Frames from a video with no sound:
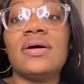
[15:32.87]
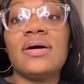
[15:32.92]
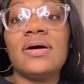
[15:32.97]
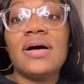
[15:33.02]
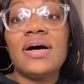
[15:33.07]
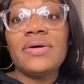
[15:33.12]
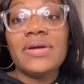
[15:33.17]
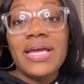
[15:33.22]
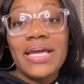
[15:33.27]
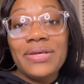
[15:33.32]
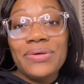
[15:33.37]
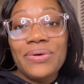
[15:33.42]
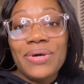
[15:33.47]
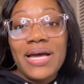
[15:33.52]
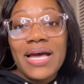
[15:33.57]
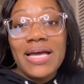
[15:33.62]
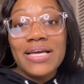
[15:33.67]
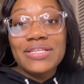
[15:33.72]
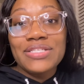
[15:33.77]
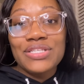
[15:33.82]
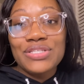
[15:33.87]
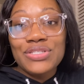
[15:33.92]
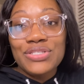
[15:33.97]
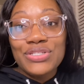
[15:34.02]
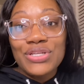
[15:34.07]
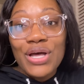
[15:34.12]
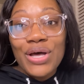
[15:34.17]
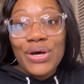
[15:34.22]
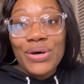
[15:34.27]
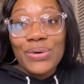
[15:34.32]
Okay, you guys,
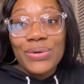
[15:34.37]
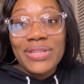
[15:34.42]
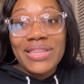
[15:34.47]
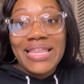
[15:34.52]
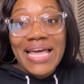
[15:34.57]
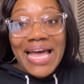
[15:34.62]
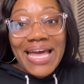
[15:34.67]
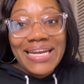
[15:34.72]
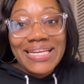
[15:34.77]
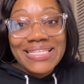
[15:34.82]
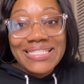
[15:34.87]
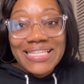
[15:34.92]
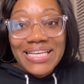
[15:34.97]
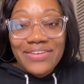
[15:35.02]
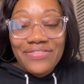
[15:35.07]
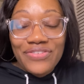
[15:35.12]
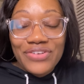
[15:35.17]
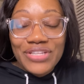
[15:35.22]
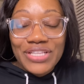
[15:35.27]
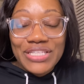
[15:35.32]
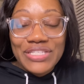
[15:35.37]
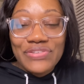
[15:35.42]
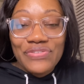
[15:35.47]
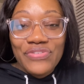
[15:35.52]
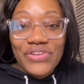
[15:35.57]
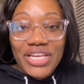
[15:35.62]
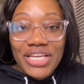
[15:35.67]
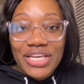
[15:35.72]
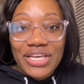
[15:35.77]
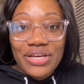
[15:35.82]
so that is it for this
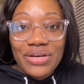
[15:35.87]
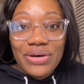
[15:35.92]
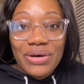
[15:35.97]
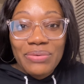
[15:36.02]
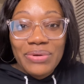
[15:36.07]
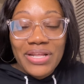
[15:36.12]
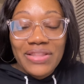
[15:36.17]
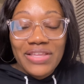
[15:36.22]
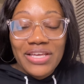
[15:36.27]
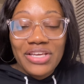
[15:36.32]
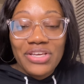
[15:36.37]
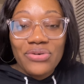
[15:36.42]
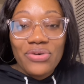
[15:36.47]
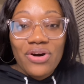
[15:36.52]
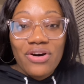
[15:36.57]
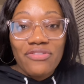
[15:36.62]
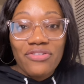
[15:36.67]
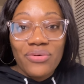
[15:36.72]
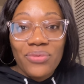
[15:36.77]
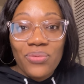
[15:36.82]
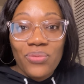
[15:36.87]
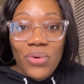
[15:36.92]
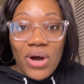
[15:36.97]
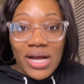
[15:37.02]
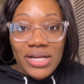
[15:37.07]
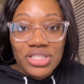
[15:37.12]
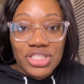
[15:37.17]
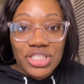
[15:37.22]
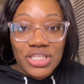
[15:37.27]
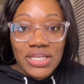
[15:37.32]
video. I wanna thank you all for
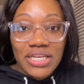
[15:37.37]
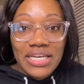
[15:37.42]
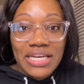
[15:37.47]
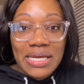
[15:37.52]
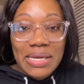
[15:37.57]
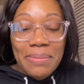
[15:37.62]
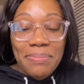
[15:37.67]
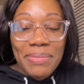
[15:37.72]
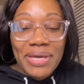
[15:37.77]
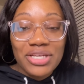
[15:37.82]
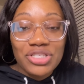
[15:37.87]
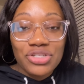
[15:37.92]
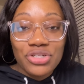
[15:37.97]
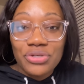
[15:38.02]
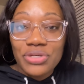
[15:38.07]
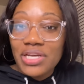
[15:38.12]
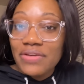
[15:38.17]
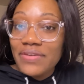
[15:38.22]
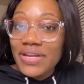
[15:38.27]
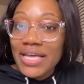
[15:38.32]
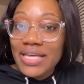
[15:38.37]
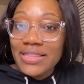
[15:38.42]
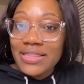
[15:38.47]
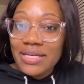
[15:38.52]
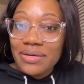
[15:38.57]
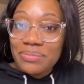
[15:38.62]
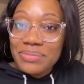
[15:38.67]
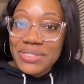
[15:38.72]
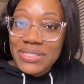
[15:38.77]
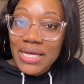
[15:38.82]
watching. Make sure you give it a
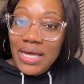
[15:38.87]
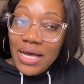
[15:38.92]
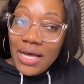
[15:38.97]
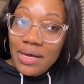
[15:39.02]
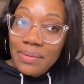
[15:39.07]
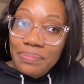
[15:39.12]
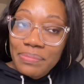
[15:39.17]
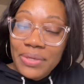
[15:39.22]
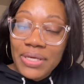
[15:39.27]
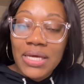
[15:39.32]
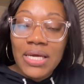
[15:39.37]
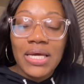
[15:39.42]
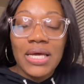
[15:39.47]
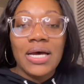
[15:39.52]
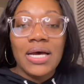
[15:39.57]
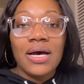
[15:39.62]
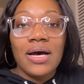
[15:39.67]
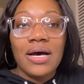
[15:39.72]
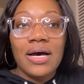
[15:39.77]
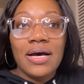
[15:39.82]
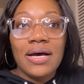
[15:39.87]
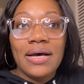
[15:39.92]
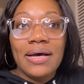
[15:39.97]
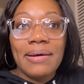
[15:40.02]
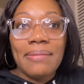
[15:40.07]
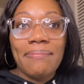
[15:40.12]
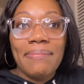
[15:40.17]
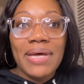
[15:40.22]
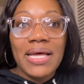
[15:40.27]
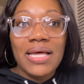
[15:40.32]
thumbs up.
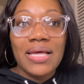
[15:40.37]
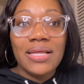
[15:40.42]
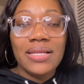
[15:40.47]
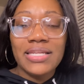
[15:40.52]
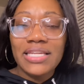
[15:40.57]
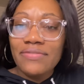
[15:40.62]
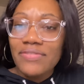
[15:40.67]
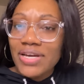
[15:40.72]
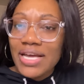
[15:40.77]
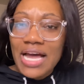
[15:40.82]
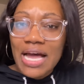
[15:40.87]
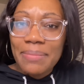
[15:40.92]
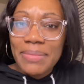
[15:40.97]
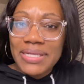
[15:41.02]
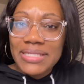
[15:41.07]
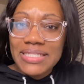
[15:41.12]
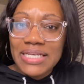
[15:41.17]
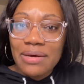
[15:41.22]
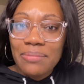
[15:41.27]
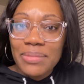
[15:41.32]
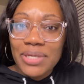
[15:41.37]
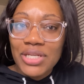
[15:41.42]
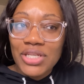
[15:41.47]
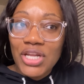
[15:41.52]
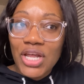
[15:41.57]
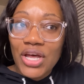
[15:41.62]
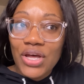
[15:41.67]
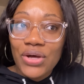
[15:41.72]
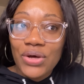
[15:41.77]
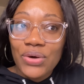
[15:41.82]
Um, leave a comment down
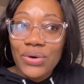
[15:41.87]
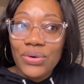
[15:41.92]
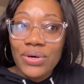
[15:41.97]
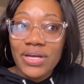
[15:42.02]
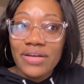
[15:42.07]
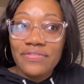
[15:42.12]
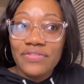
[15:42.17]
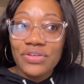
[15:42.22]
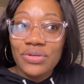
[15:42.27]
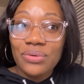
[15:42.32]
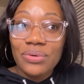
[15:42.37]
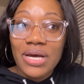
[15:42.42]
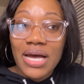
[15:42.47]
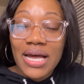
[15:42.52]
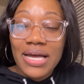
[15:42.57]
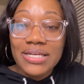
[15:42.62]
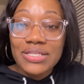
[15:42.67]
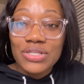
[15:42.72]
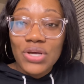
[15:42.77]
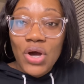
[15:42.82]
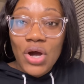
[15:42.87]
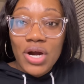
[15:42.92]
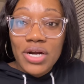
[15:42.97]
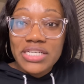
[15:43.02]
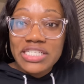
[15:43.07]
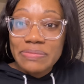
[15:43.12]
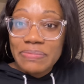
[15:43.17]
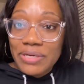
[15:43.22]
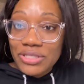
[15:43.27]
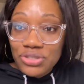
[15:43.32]
below if you guys are
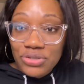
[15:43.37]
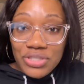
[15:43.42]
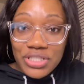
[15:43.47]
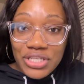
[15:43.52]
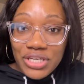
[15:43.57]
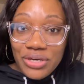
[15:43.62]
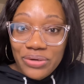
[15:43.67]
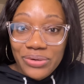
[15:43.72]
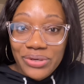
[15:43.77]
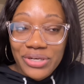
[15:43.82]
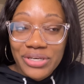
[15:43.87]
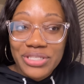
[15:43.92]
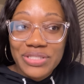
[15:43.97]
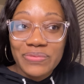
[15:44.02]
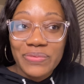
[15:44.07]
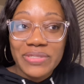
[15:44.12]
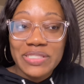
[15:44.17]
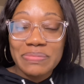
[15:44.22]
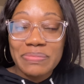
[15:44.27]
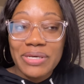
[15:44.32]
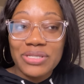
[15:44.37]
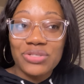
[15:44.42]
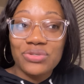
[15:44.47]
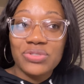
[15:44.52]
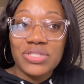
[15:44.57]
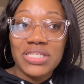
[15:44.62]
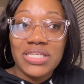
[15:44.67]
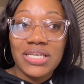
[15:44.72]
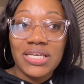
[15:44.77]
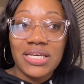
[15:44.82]
specialty coders, what
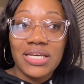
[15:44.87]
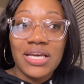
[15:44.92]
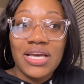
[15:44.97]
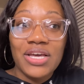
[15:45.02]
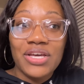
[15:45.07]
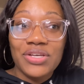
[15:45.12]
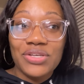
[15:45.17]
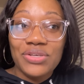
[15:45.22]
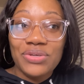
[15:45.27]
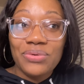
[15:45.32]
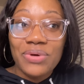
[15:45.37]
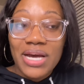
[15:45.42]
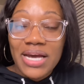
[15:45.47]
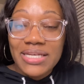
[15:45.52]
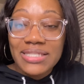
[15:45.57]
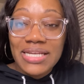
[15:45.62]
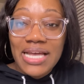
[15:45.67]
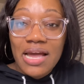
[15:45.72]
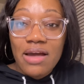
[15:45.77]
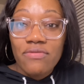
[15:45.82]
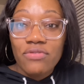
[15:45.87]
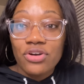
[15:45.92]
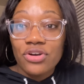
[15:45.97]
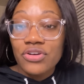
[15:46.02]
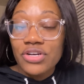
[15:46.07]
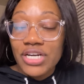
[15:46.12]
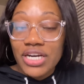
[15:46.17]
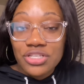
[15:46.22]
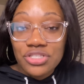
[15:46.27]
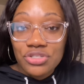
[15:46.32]
specialty you guys have or
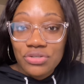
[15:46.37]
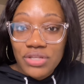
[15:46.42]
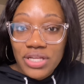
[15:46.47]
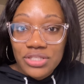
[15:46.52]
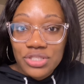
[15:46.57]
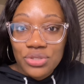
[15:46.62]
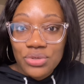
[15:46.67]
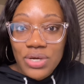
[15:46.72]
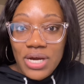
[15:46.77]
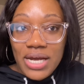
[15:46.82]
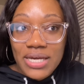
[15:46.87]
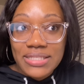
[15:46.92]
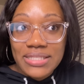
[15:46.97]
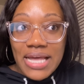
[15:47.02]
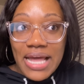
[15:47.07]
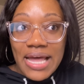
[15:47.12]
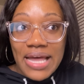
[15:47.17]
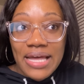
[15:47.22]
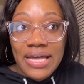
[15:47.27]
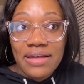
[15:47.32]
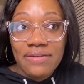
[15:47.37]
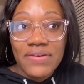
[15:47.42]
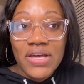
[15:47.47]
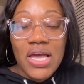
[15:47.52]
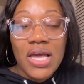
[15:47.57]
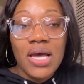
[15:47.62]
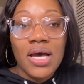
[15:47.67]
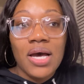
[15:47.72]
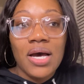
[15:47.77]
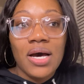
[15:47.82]
credential that you guys have
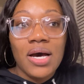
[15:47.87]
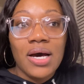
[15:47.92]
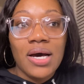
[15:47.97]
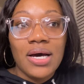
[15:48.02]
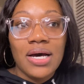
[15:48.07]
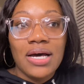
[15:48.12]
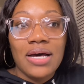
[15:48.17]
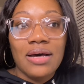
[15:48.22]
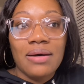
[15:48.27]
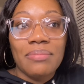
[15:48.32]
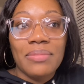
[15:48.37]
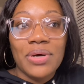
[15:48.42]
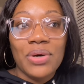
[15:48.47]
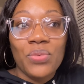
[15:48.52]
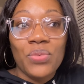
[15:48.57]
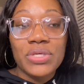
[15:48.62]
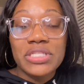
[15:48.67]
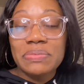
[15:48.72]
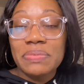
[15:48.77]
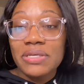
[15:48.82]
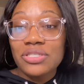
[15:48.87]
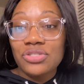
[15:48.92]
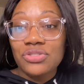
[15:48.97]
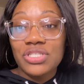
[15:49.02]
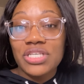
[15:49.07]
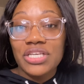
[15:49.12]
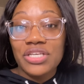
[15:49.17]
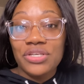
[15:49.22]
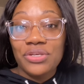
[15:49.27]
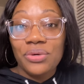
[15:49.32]
um, what
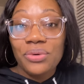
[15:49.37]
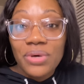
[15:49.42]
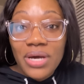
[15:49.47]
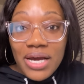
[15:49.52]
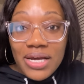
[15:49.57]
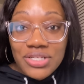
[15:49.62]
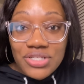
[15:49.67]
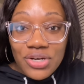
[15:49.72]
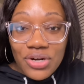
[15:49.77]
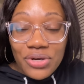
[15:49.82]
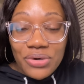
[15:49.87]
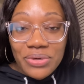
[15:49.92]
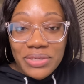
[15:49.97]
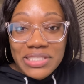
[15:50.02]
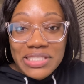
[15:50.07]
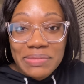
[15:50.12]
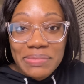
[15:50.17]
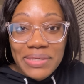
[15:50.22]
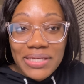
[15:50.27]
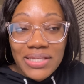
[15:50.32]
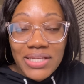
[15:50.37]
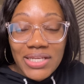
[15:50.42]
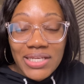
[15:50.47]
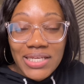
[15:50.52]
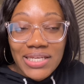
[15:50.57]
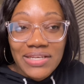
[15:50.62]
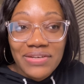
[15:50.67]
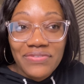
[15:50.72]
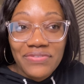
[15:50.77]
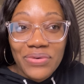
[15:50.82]
specialty you guys are going to be
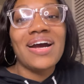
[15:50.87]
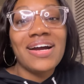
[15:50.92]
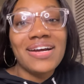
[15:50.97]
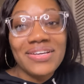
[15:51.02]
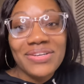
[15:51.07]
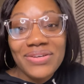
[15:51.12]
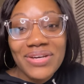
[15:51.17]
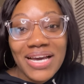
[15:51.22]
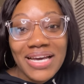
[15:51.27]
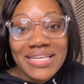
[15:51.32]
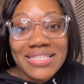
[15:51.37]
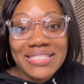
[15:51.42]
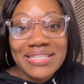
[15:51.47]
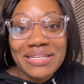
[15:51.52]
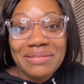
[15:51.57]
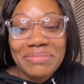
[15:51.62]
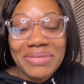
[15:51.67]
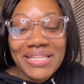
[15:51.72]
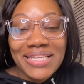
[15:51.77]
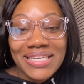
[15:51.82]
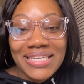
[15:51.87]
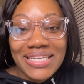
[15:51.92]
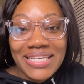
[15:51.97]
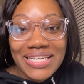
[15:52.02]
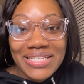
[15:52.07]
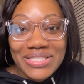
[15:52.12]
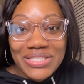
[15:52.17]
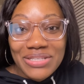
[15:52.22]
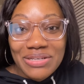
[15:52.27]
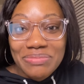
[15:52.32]
looking for. Are you guys going to be looking
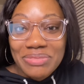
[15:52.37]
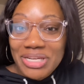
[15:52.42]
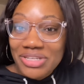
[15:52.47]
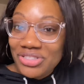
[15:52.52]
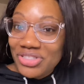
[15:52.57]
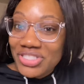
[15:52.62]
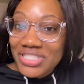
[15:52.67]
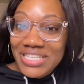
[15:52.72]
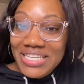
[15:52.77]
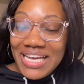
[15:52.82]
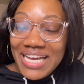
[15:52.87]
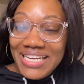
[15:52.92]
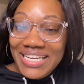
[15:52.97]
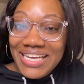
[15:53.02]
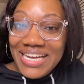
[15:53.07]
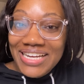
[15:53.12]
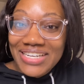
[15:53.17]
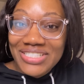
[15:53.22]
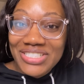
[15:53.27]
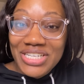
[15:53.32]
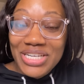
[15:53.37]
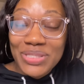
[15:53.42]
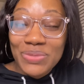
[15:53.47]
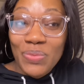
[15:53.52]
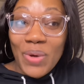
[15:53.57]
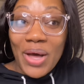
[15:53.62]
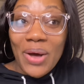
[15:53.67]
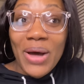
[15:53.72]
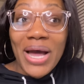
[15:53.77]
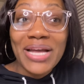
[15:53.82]
into obstetrics and gynecology as
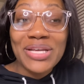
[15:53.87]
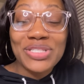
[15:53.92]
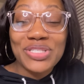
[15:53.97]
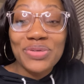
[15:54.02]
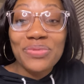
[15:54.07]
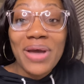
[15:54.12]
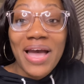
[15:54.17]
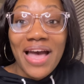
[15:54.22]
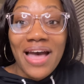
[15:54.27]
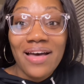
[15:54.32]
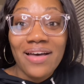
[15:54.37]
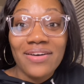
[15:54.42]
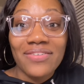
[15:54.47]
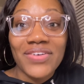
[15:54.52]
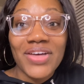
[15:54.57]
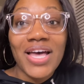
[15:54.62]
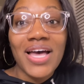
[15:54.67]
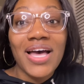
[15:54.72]
well? I do have